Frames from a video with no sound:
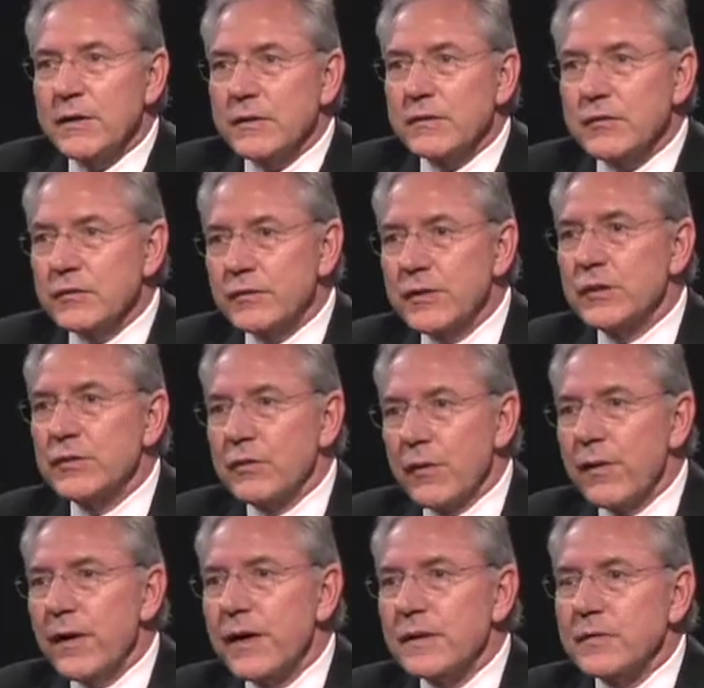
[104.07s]
there's traditional
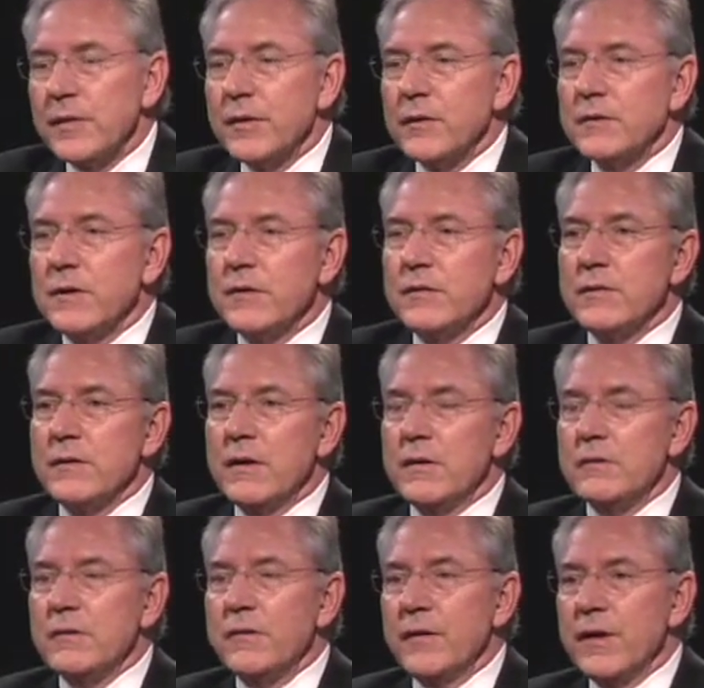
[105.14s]
things, but there's
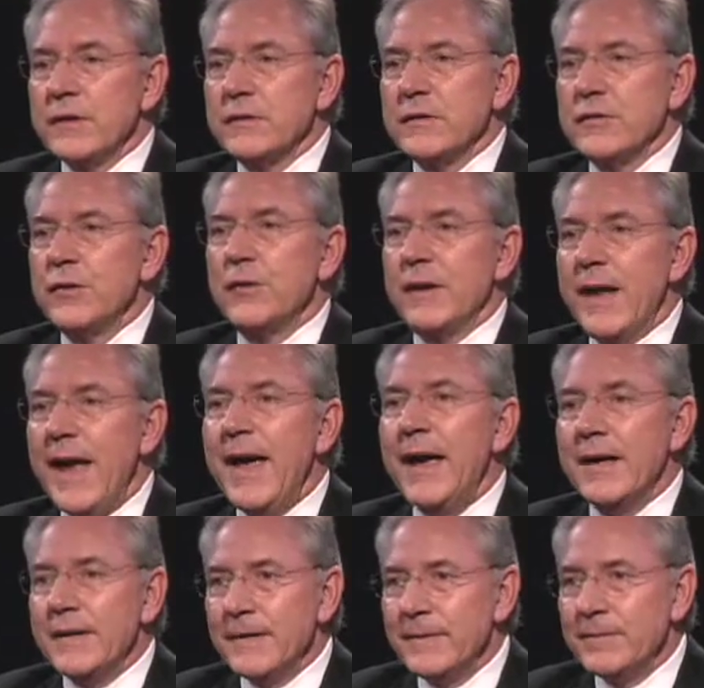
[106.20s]
also things that you can
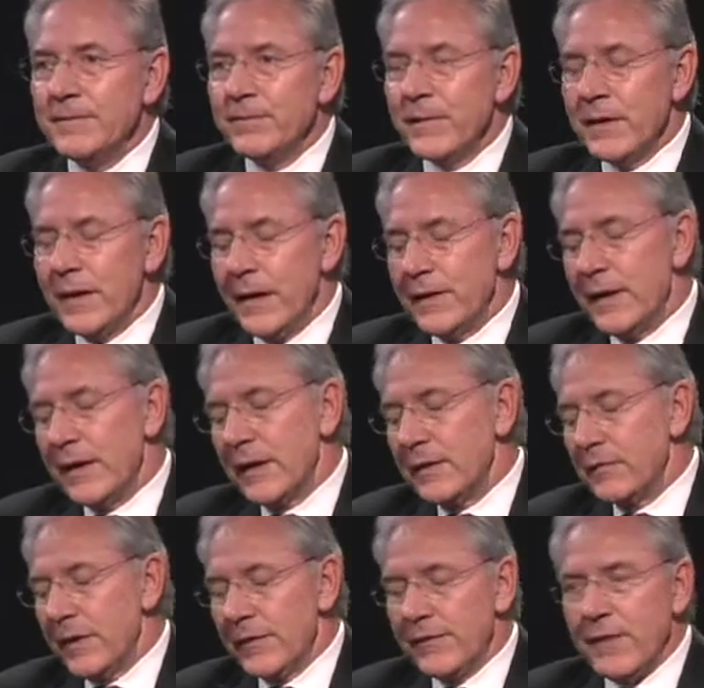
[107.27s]
add. And they can
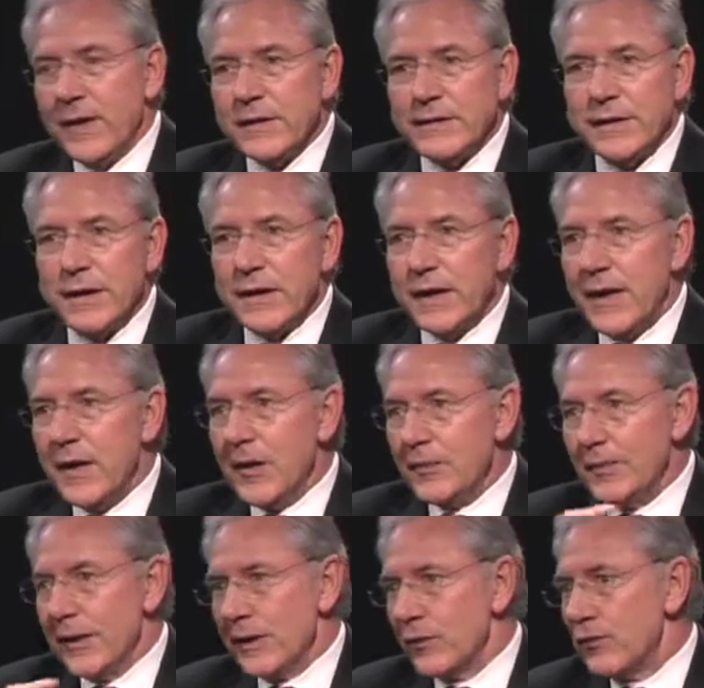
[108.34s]
be phased in and out,
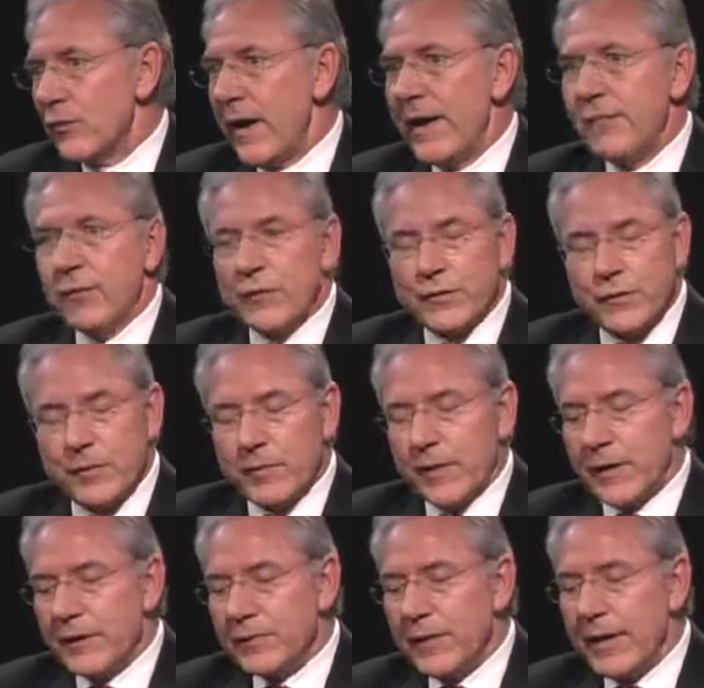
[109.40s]
and they can travel, and you can
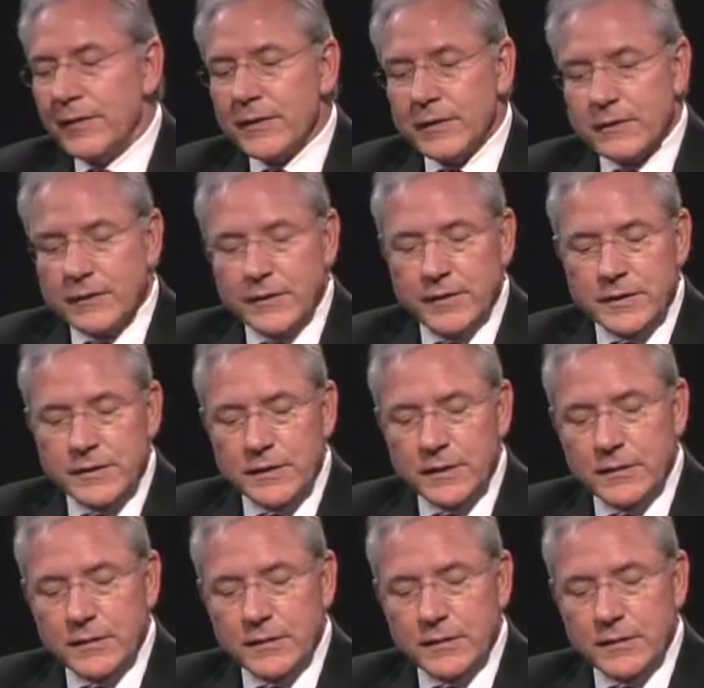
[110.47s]
bring in traveling exhibits. So,